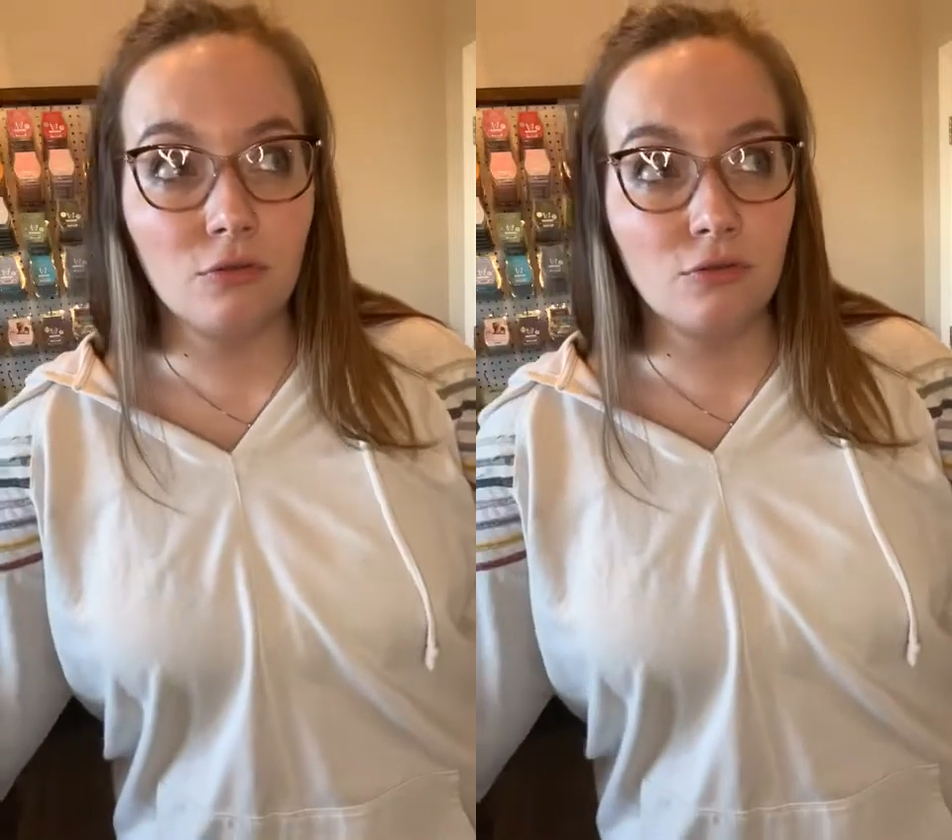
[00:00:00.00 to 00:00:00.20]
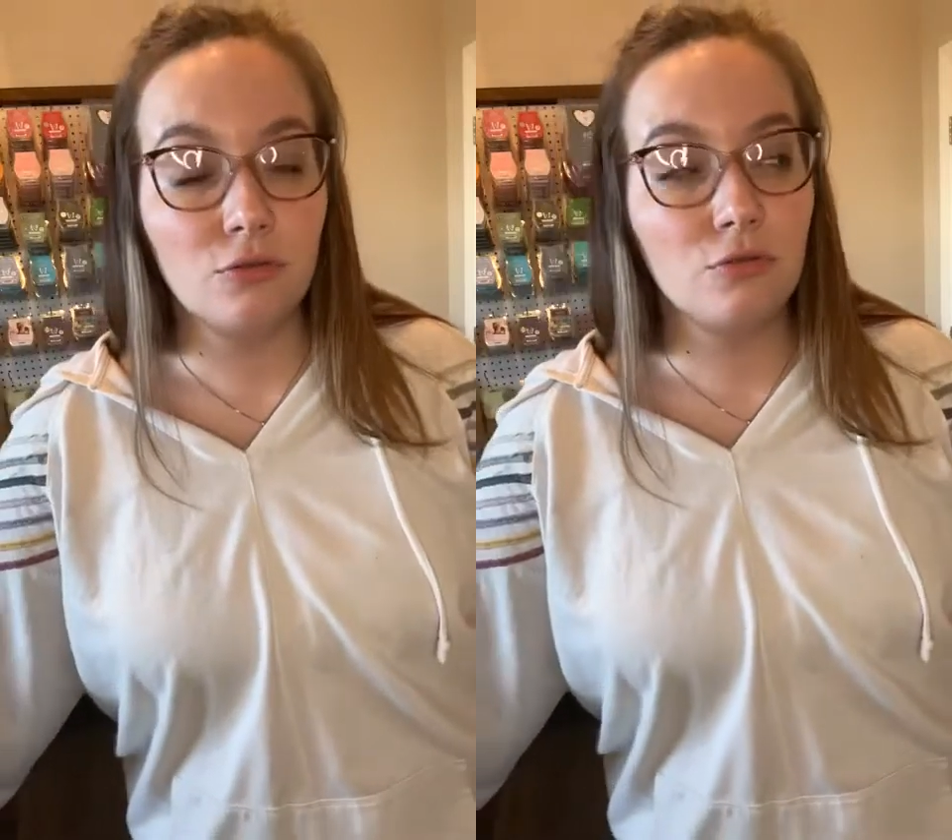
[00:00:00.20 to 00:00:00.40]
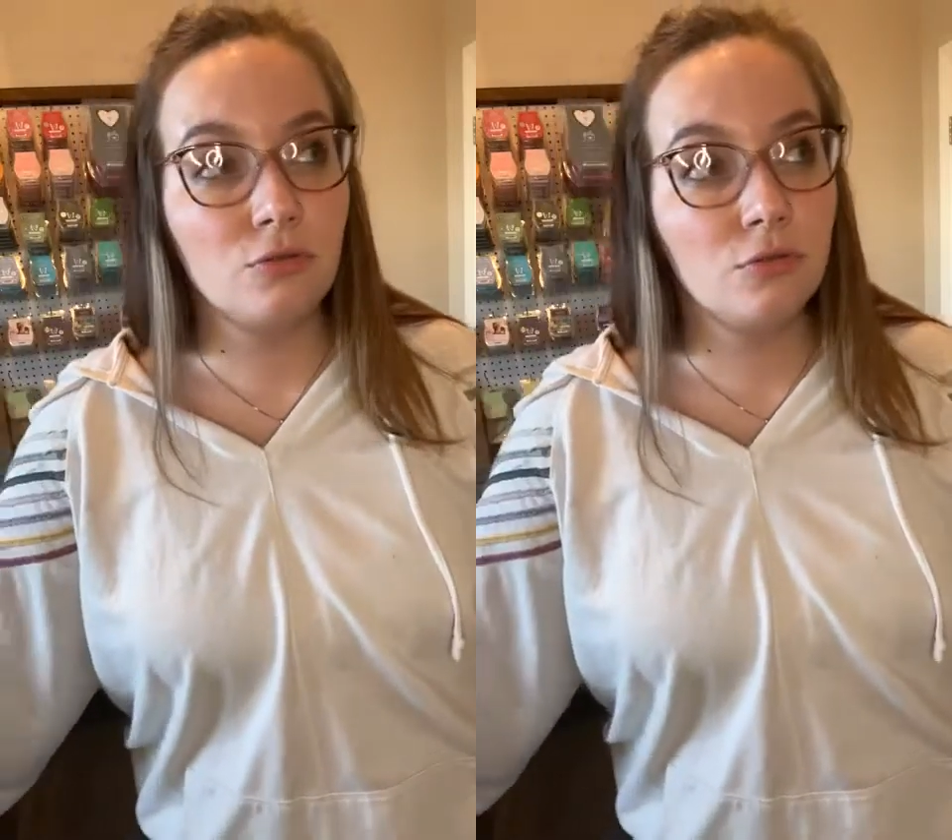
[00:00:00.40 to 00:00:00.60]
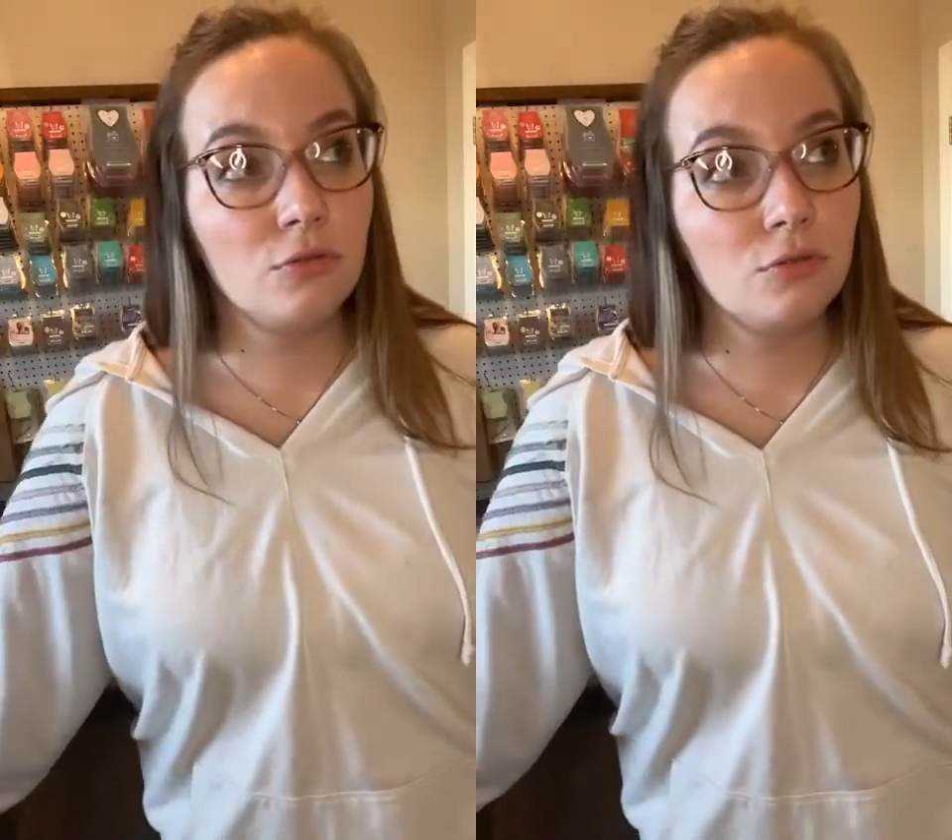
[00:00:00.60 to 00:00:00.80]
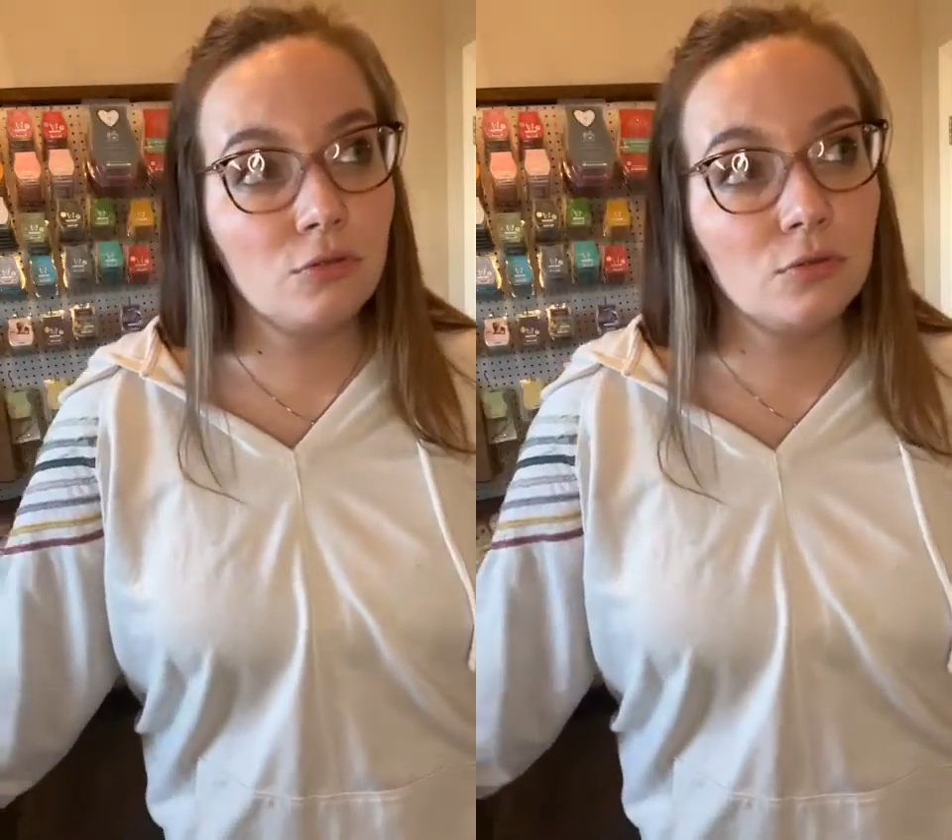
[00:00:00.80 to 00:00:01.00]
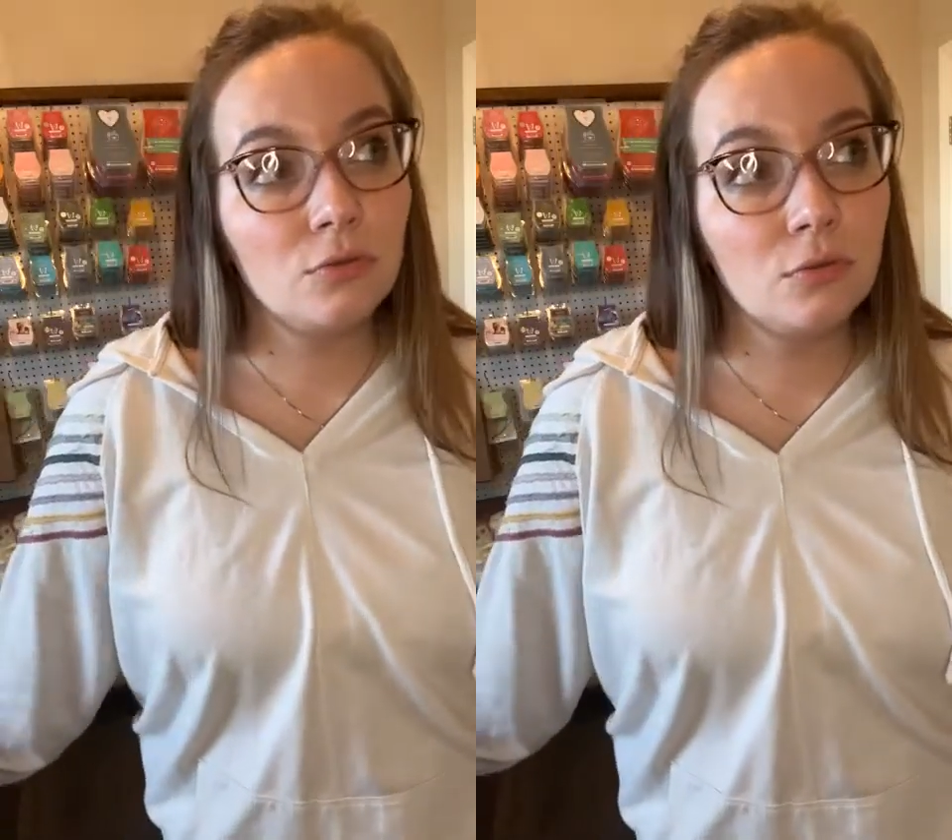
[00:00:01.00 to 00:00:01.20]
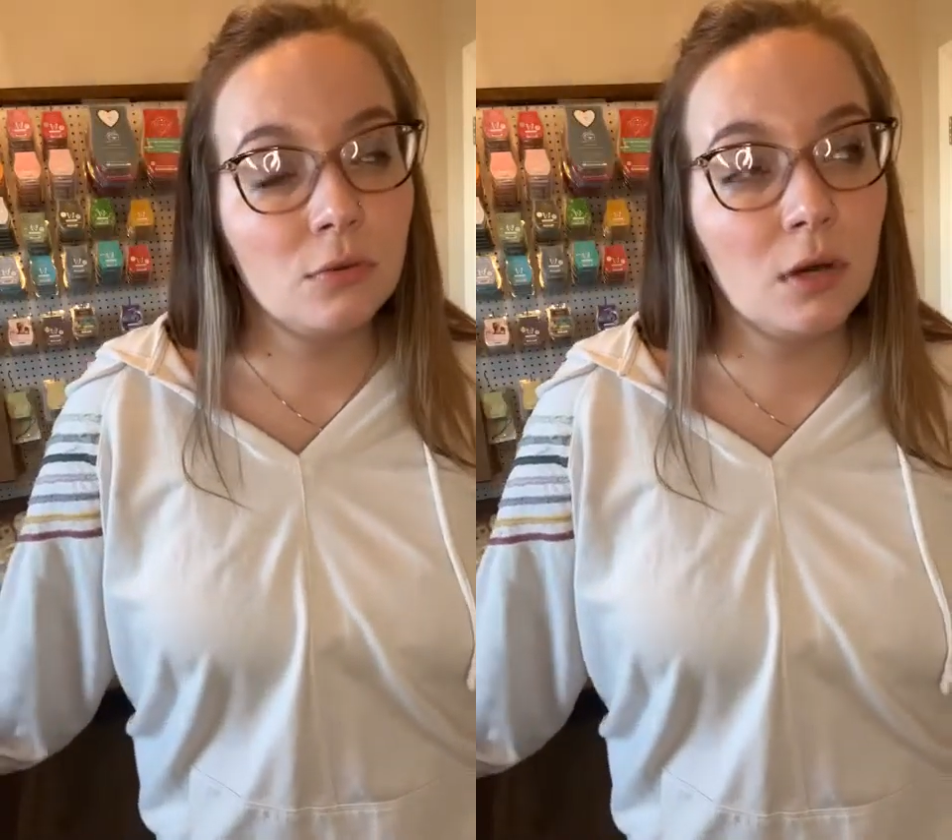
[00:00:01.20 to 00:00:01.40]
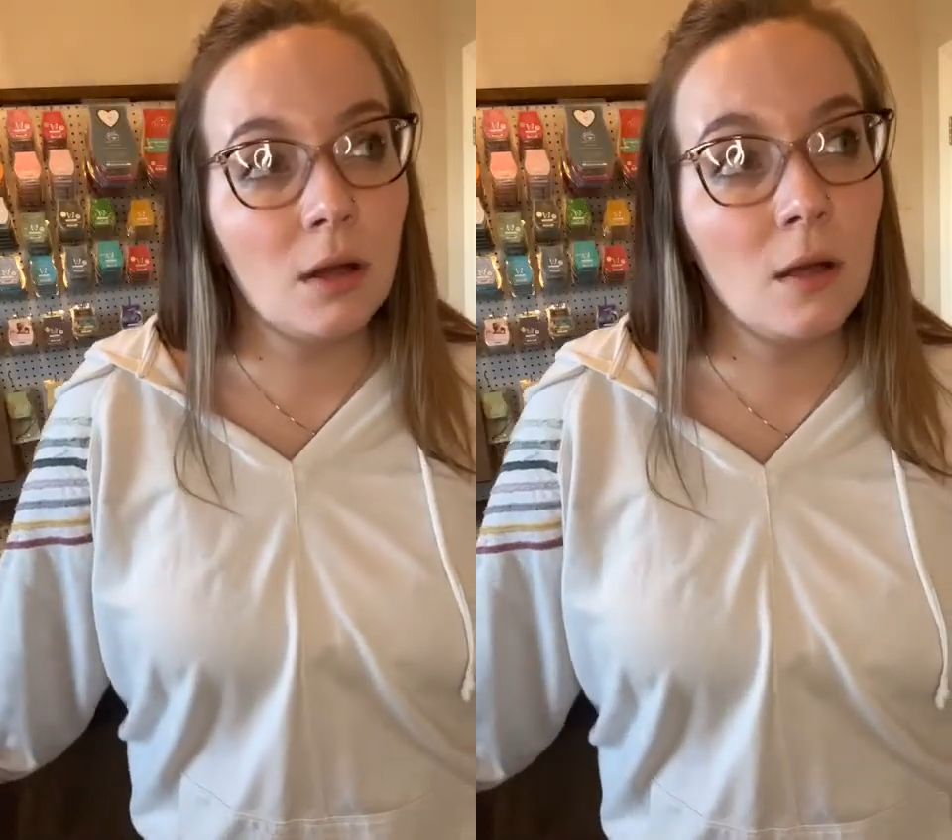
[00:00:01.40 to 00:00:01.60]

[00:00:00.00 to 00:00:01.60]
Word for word: Do, do, do.